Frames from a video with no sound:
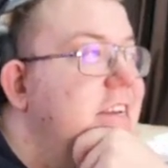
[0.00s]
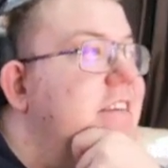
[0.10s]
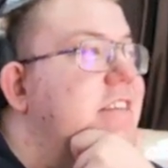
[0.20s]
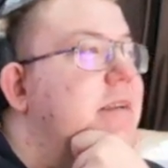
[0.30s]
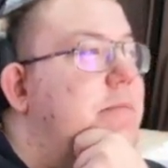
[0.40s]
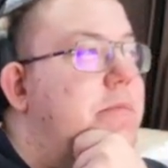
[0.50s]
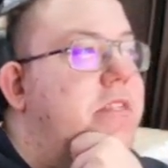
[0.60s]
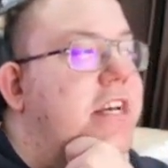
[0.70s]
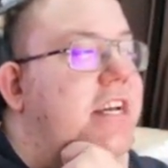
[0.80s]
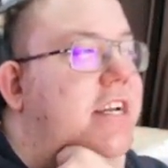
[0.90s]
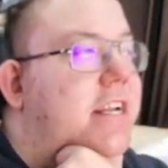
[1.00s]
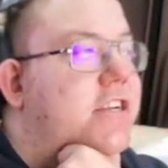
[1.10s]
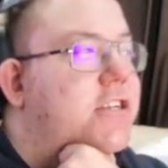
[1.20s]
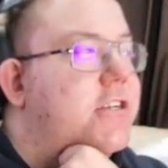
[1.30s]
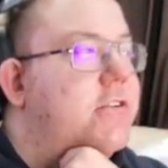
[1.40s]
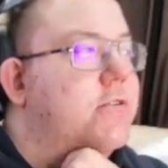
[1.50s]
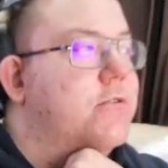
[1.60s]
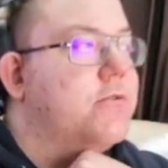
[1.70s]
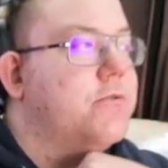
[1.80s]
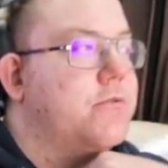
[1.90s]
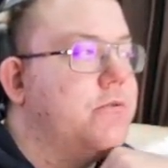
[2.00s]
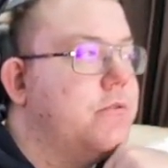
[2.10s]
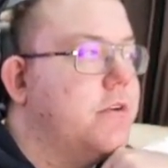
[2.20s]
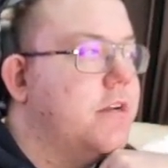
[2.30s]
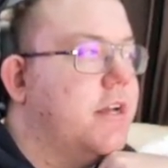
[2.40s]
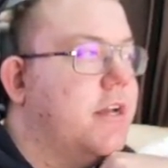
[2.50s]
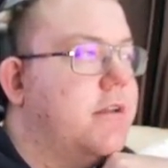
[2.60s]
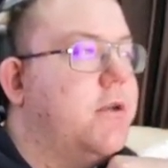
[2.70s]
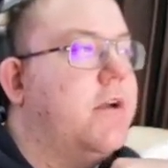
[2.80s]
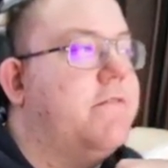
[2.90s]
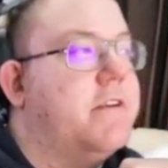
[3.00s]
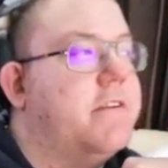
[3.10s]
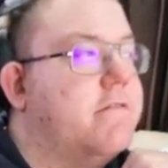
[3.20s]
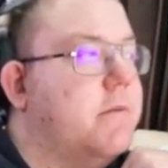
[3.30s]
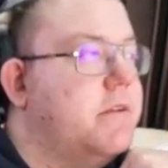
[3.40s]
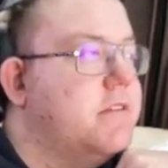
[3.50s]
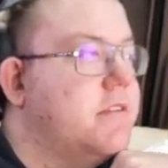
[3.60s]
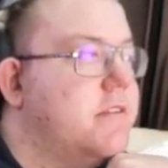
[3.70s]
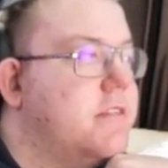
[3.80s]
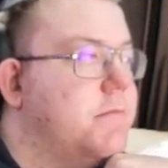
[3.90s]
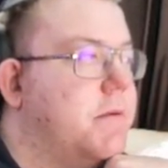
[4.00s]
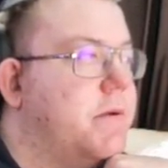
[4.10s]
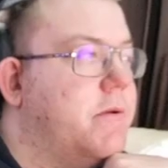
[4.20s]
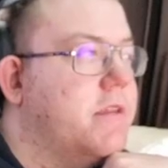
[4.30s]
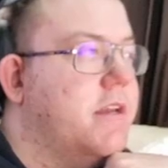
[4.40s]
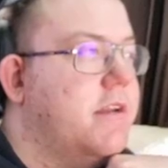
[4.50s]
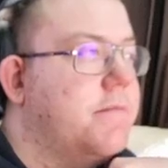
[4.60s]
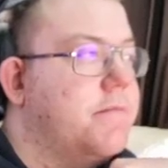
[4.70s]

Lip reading: themed collection, or you have a thing for rabbits, then this might be worth getting.